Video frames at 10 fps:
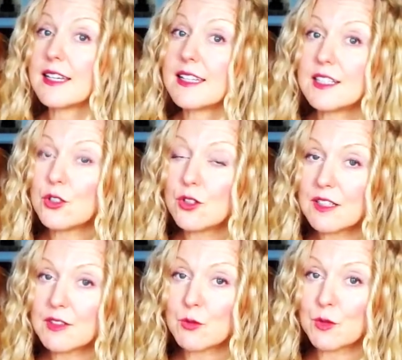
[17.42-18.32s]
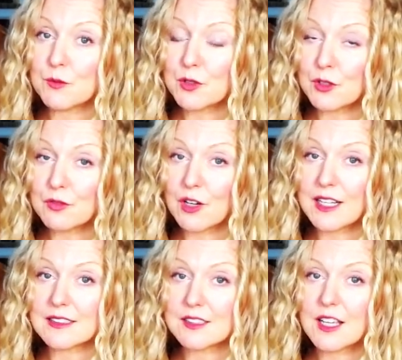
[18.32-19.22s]
in your living room for your
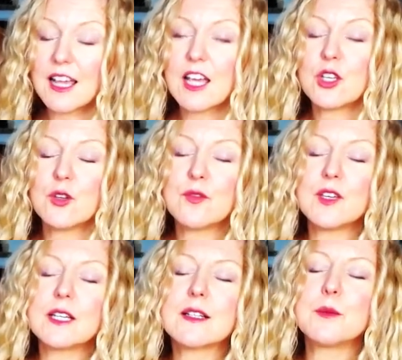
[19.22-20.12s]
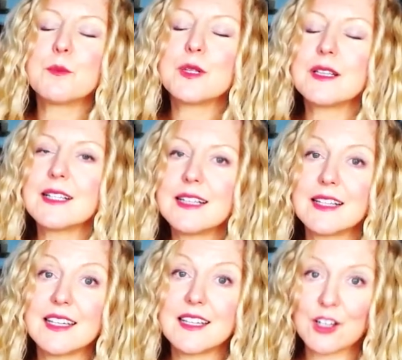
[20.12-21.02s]
friends, you feel
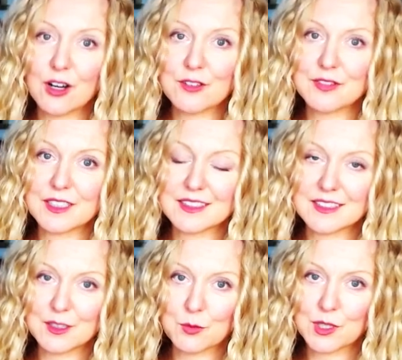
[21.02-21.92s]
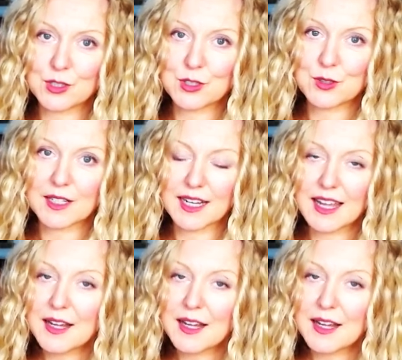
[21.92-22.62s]
completely confident in what you're doing.